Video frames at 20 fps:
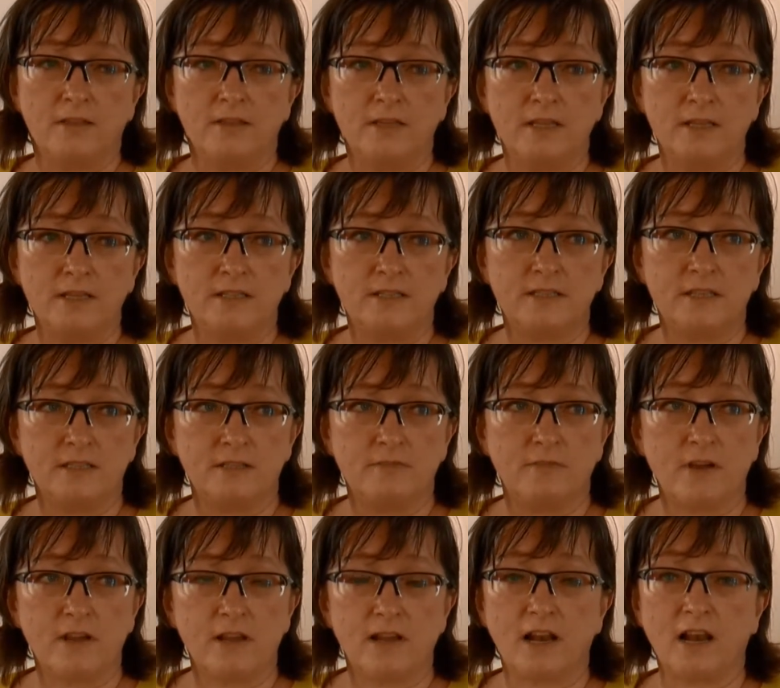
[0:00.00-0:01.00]
This is a
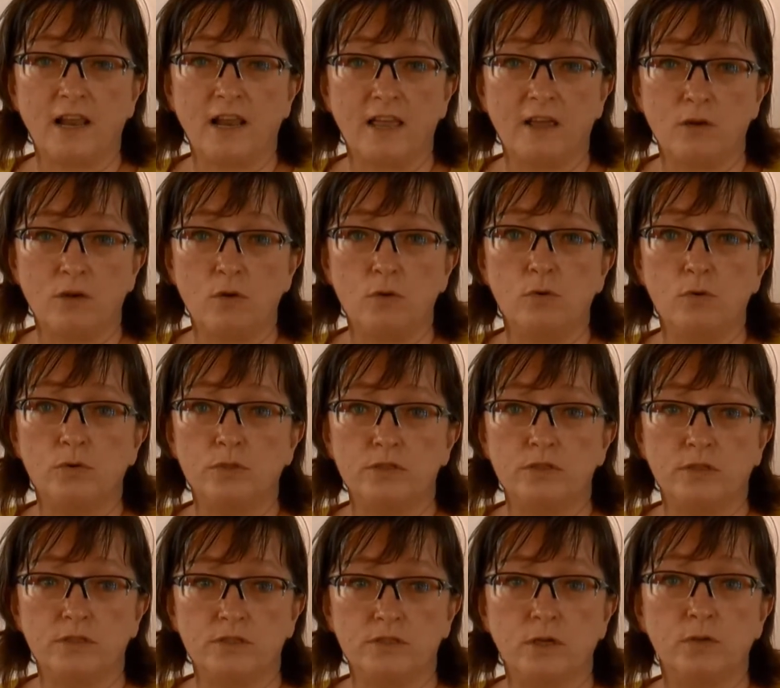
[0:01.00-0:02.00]
very clear
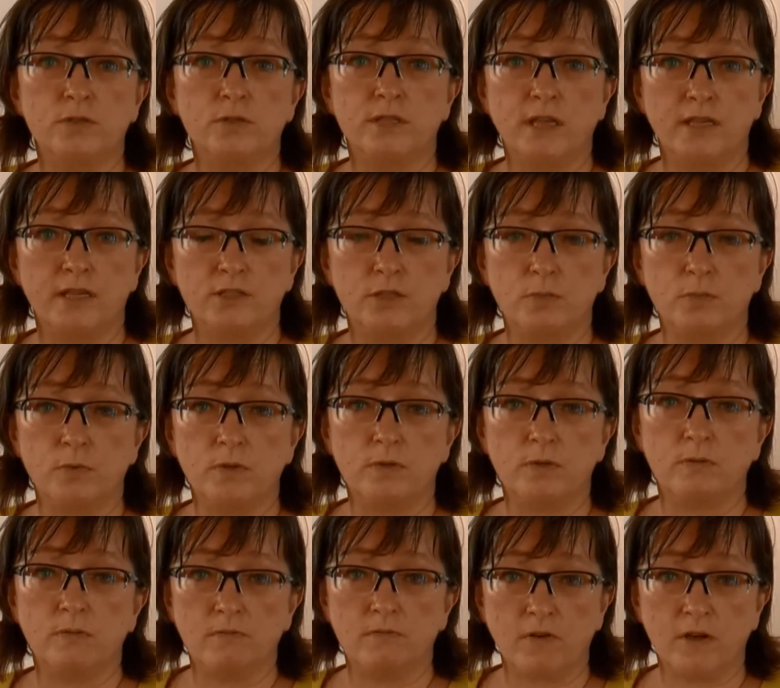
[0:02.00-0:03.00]
cause associated with